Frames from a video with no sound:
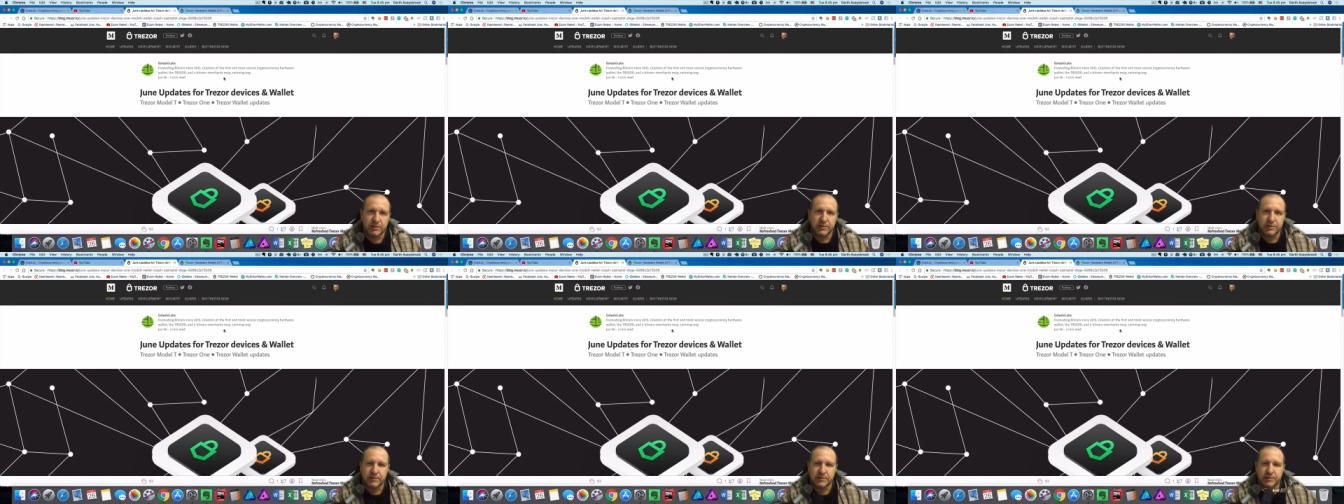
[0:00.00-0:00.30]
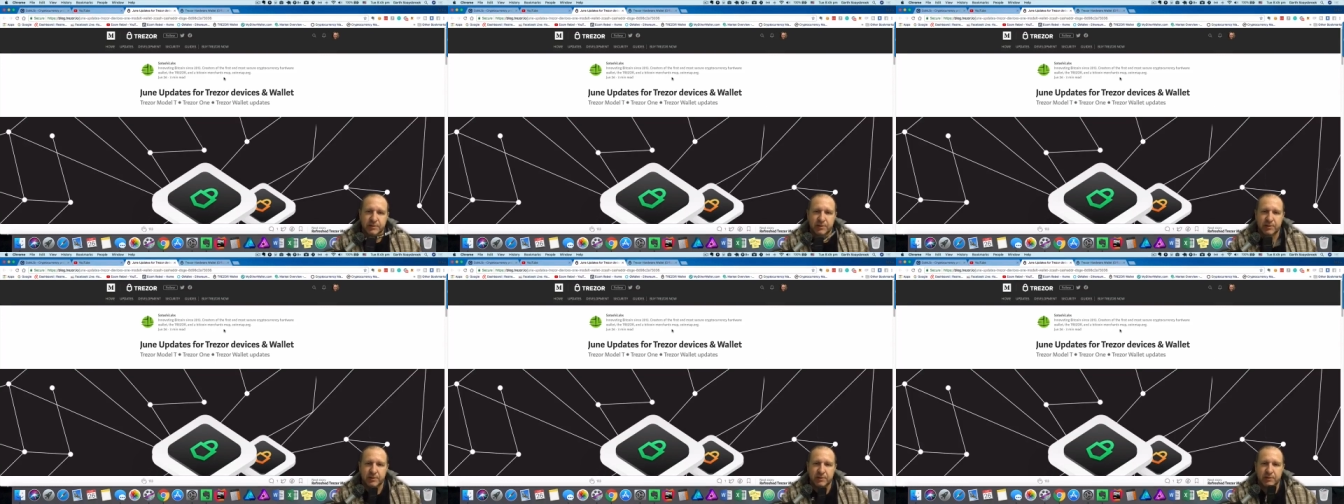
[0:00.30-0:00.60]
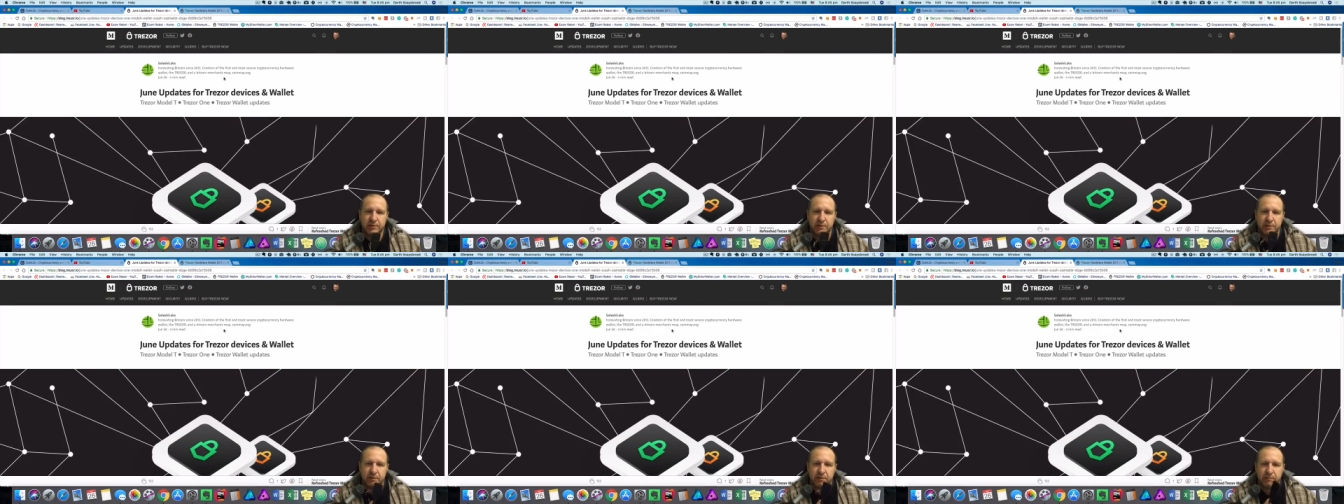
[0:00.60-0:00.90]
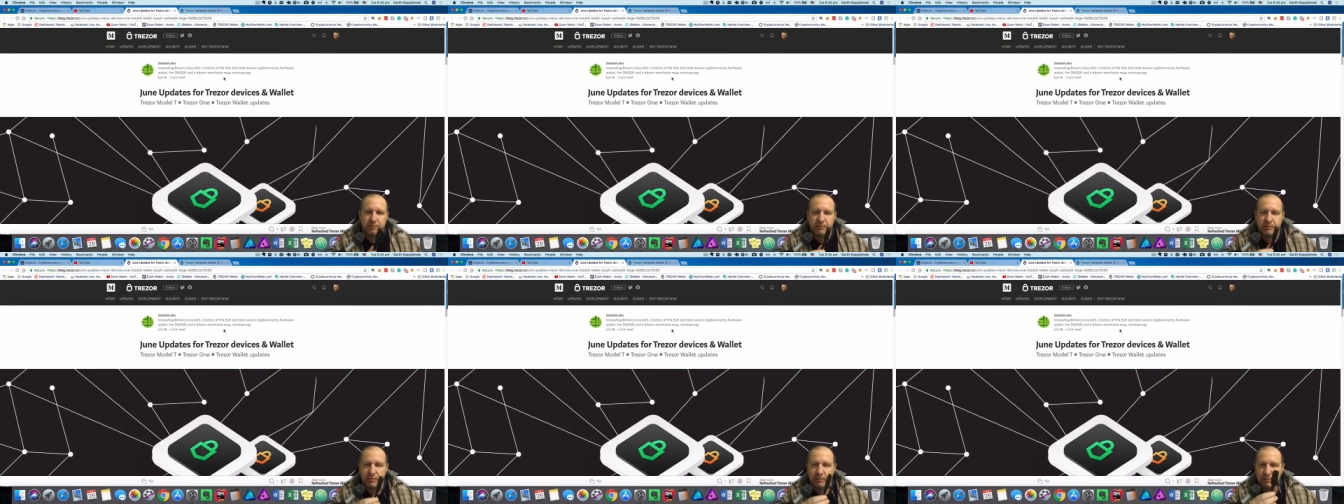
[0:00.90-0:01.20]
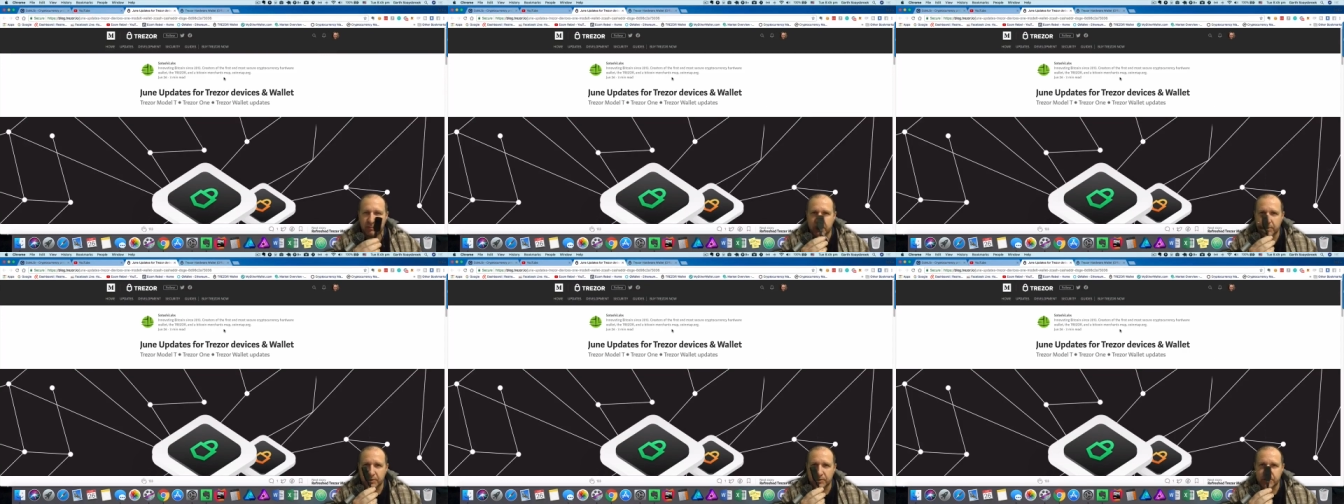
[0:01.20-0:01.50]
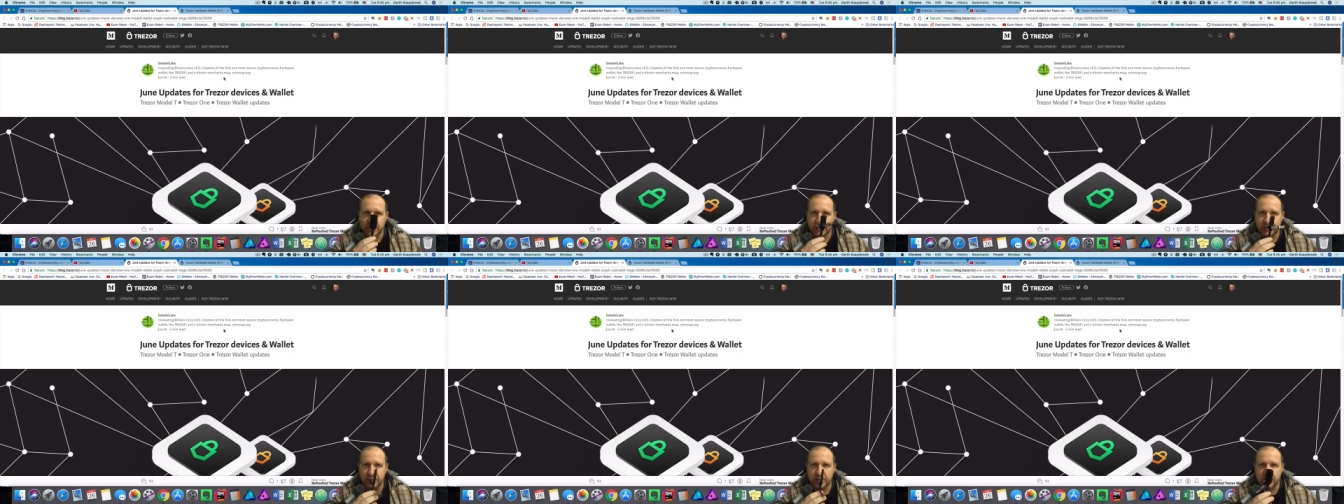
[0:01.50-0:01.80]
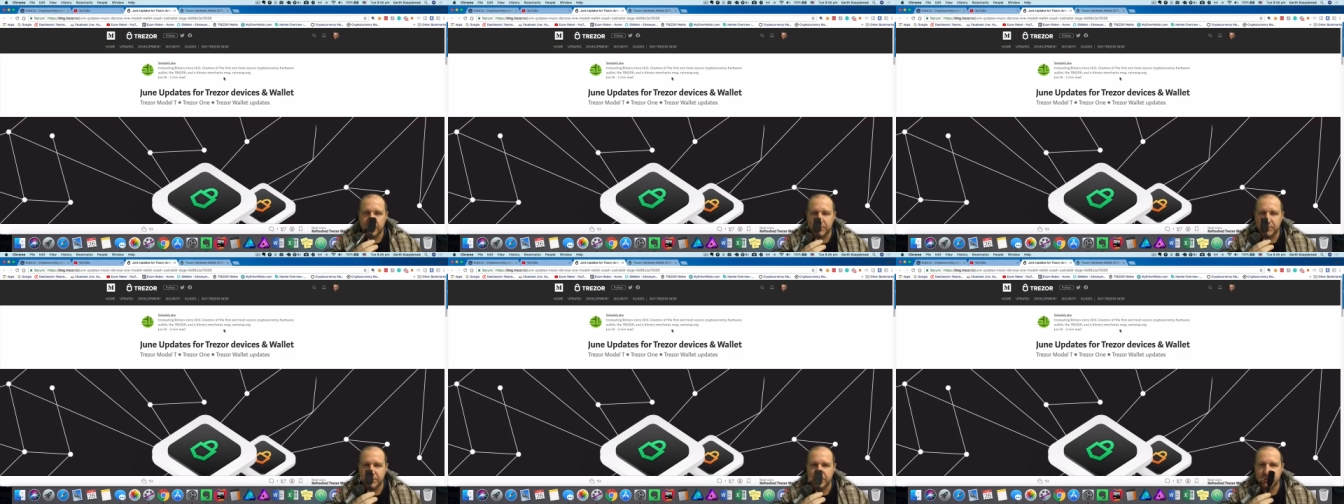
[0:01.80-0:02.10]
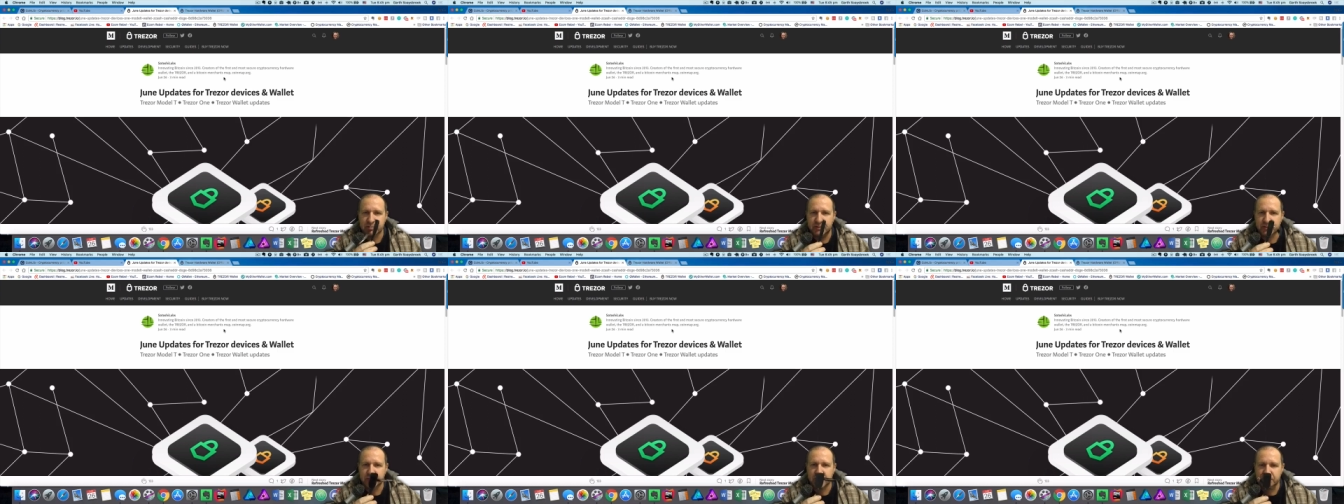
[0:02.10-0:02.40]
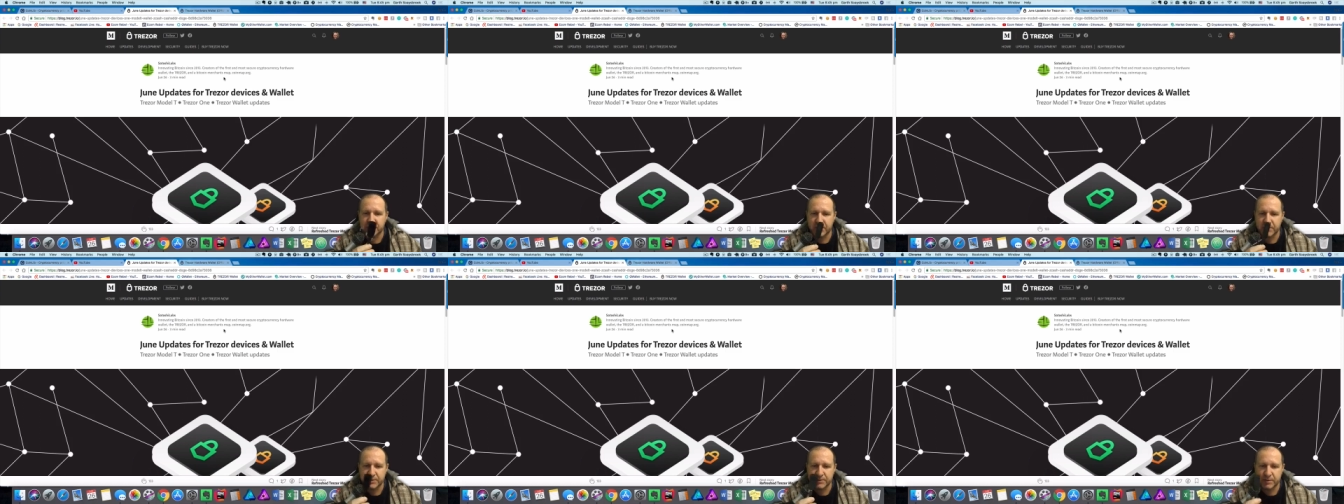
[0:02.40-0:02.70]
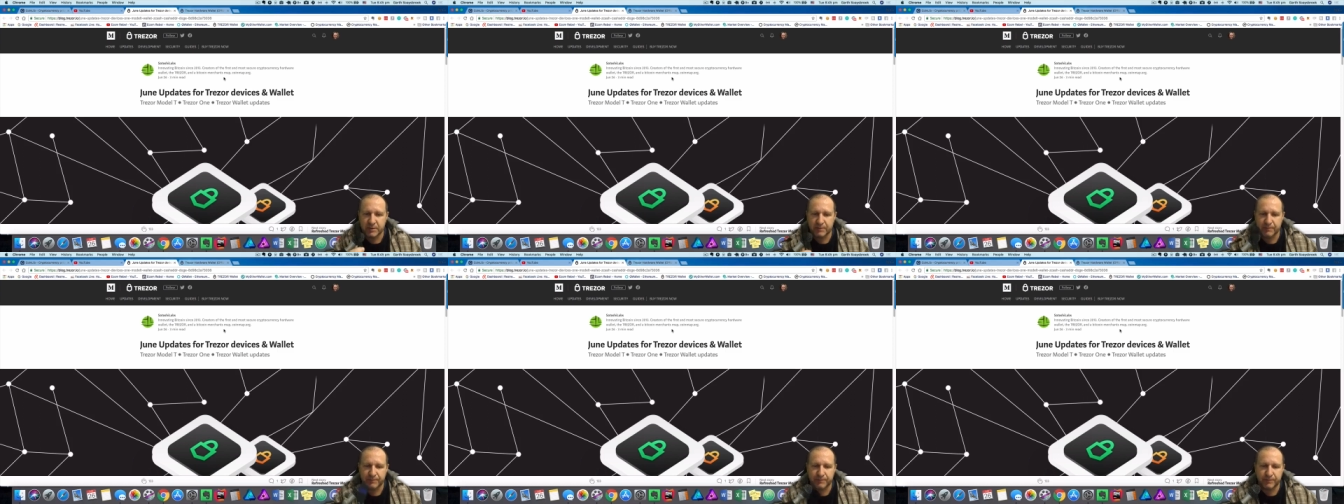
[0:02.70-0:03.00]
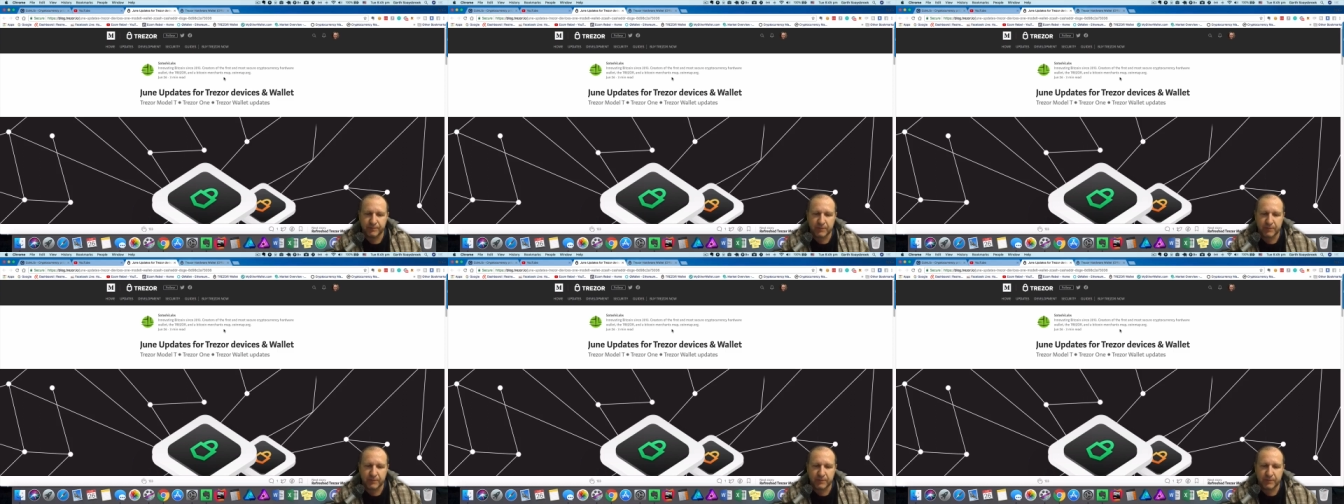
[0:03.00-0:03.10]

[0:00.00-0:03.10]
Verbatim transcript: So, as you know, this is a Trezor,